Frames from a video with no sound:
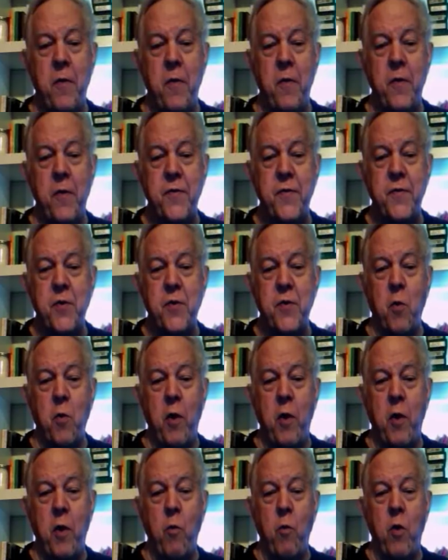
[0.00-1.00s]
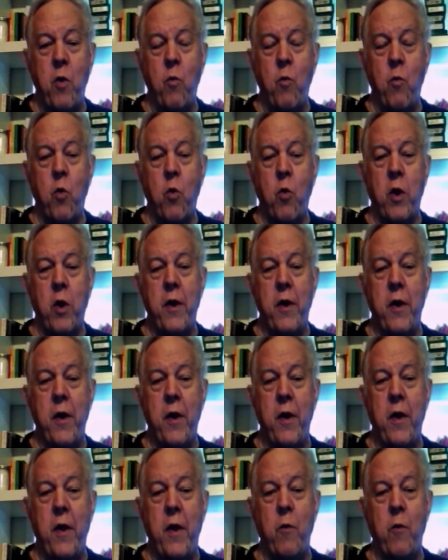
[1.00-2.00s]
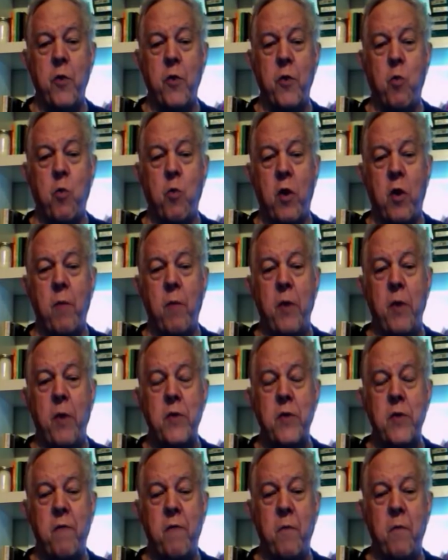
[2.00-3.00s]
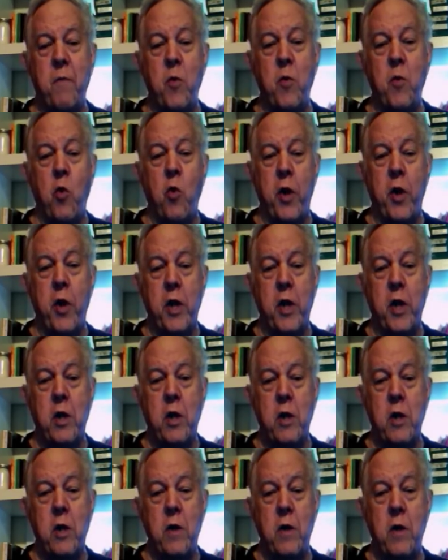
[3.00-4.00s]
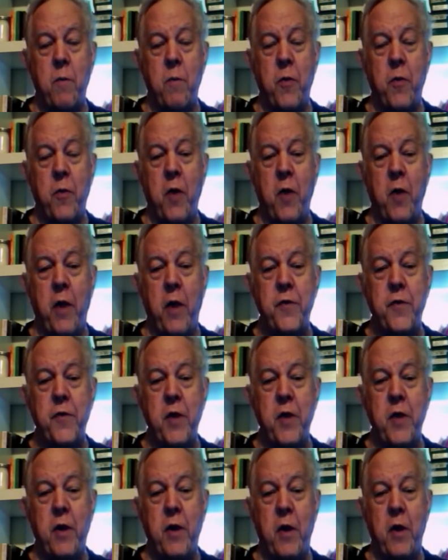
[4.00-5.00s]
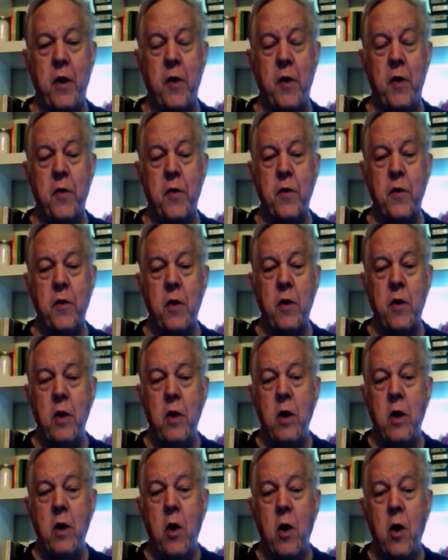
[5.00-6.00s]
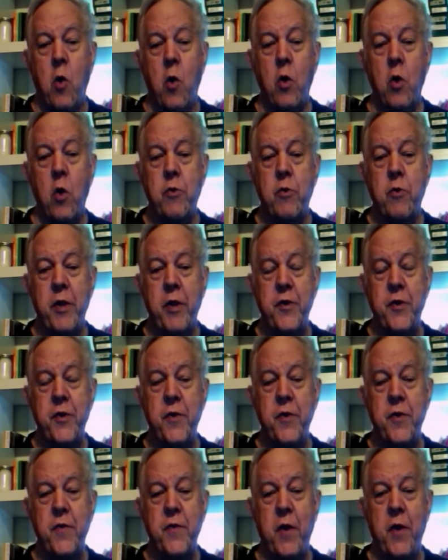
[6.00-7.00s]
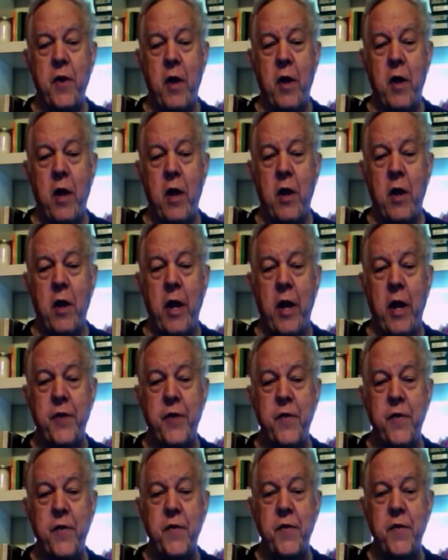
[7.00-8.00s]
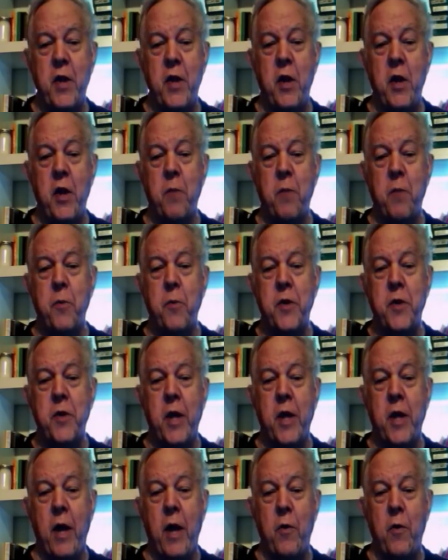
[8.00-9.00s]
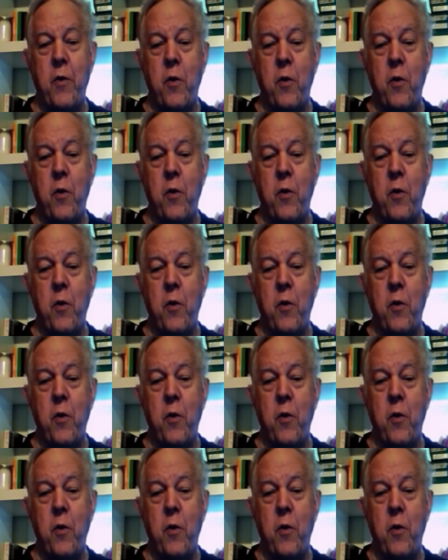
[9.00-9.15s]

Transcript: story, in other words, working mostly from Nordic mythology and oral traditions and legends. He had put together